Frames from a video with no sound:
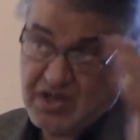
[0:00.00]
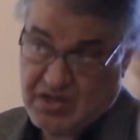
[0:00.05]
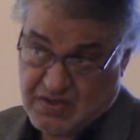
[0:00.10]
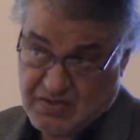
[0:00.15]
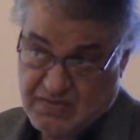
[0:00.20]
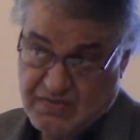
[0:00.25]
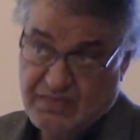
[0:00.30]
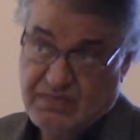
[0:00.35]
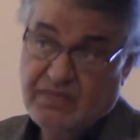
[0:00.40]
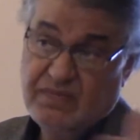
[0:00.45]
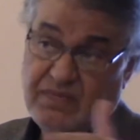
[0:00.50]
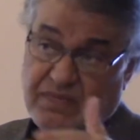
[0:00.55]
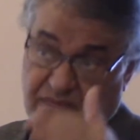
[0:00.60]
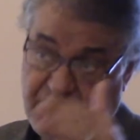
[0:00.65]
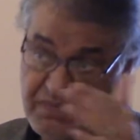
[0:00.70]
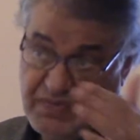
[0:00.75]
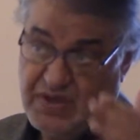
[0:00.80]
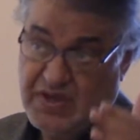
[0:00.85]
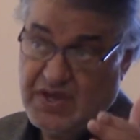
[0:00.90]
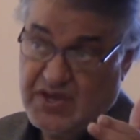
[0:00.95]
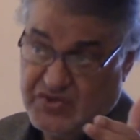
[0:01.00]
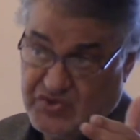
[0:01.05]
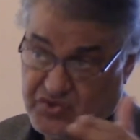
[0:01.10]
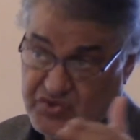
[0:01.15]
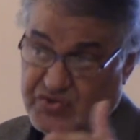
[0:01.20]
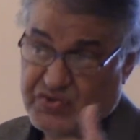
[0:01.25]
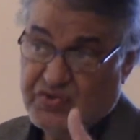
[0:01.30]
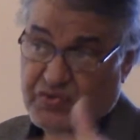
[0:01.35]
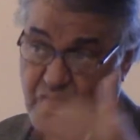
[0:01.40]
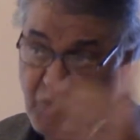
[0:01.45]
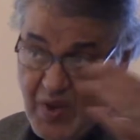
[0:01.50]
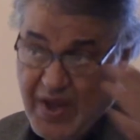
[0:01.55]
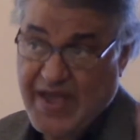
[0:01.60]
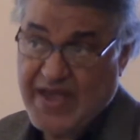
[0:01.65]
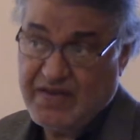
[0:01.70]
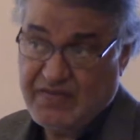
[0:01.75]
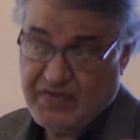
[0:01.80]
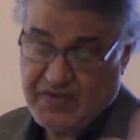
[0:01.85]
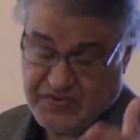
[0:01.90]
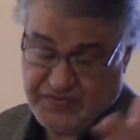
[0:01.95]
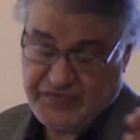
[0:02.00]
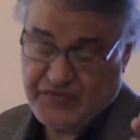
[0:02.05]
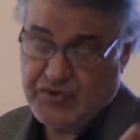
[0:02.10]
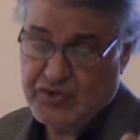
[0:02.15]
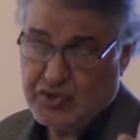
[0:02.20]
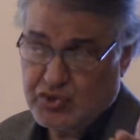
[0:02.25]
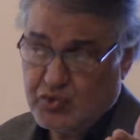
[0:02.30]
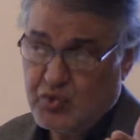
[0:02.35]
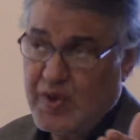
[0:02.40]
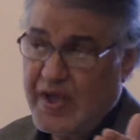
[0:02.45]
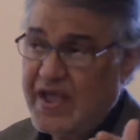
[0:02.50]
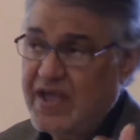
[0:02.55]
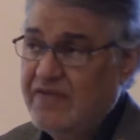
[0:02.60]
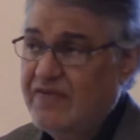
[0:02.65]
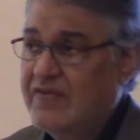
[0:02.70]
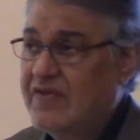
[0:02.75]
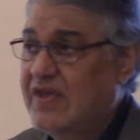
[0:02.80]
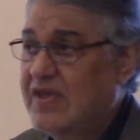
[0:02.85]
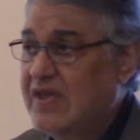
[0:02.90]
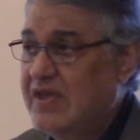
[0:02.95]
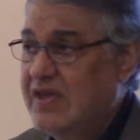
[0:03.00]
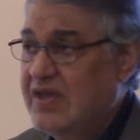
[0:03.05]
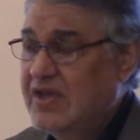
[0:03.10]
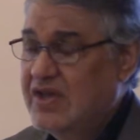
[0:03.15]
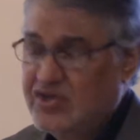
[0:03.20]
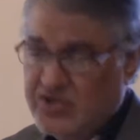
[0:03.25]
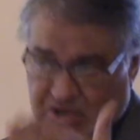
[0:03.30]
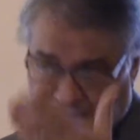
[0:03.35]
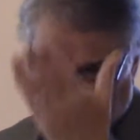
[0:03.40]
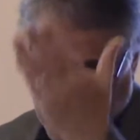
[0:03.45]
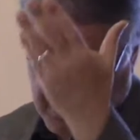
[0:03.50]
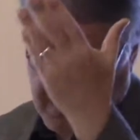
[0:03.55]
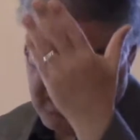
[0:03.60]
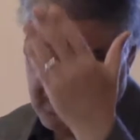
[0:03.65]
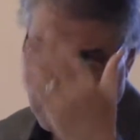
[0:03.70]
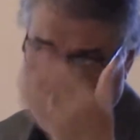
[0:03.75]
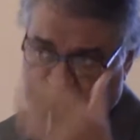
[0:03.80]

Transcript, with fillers: his wife, his first wife, Ishaq, Isaac.